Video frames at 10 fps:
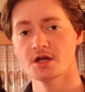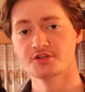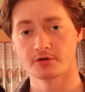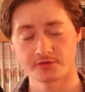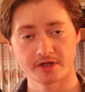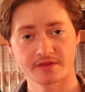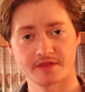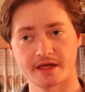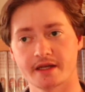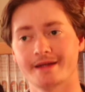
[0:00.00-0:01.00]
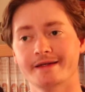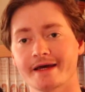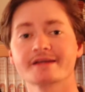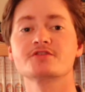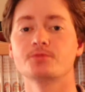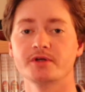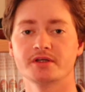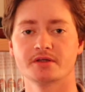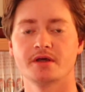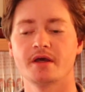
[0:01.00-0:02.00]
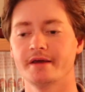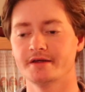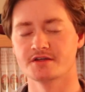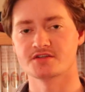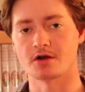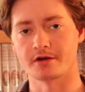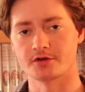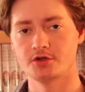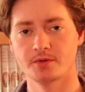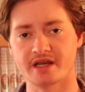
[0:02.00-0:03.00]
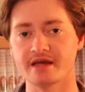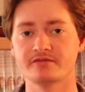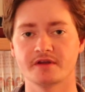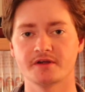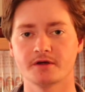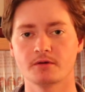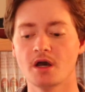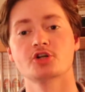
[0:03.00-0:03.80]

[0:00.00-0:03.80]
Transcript: Don't forget that next week is our Q&A video.